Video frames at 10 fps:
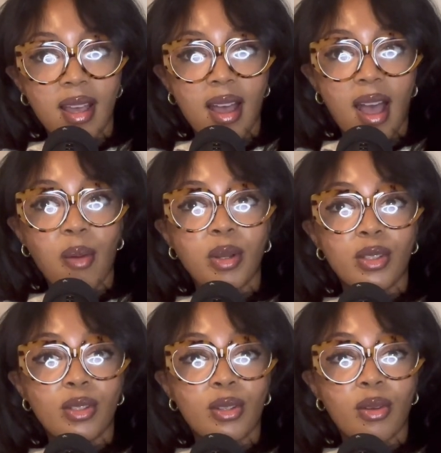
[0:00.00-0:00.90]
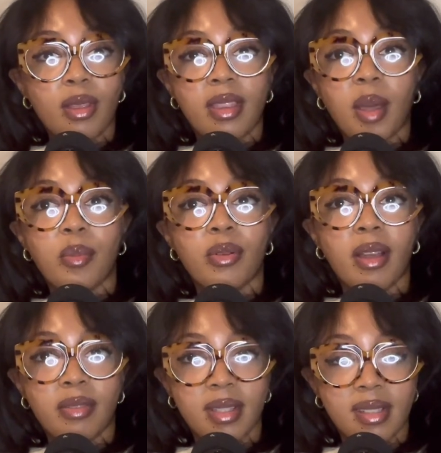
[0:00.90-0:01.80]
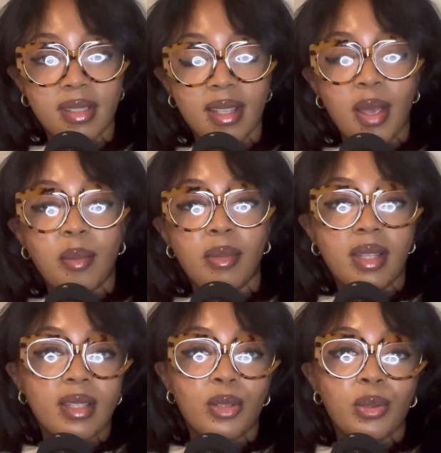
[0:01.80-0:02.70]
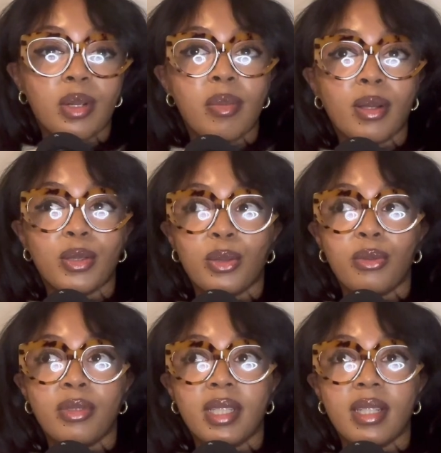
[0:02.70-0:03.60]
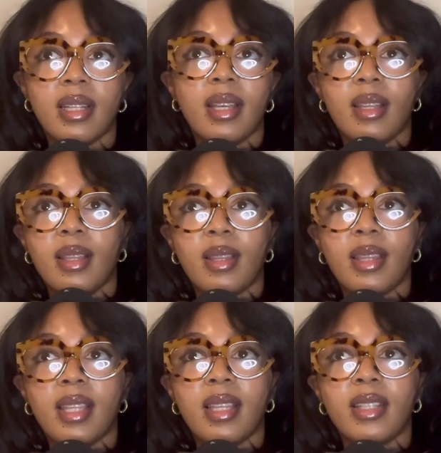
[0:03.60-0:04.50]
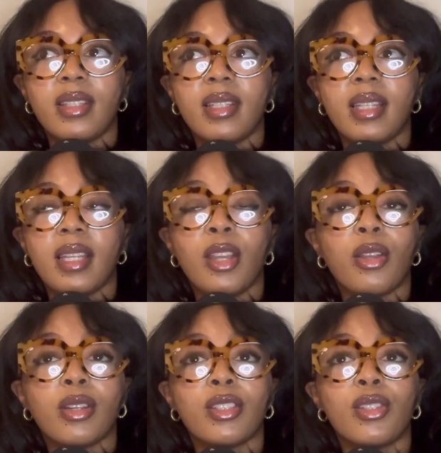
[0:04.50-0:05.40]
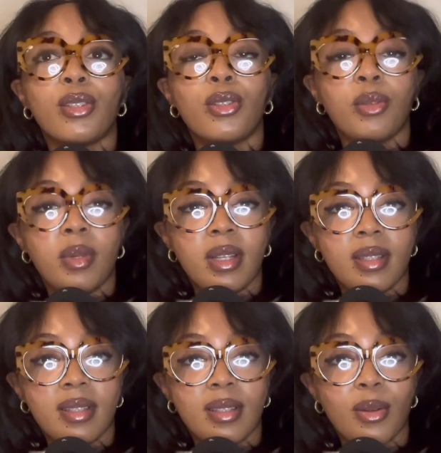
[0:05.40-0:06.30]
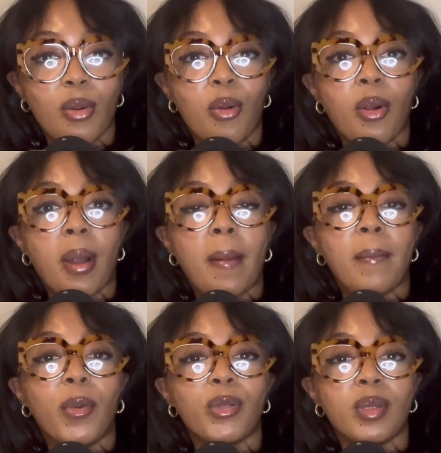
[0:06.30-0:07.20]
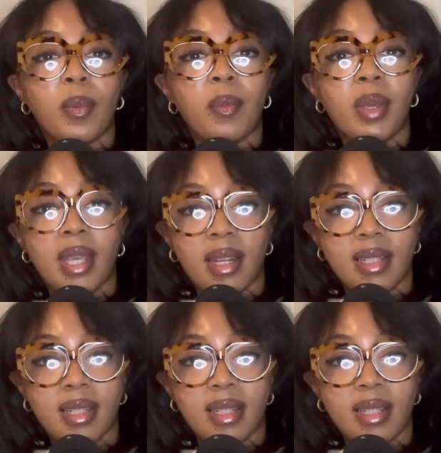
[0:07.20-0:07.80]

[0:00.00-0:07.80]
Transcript: I want you to know that that preface means that you're about to read the either stupidest or most bigoted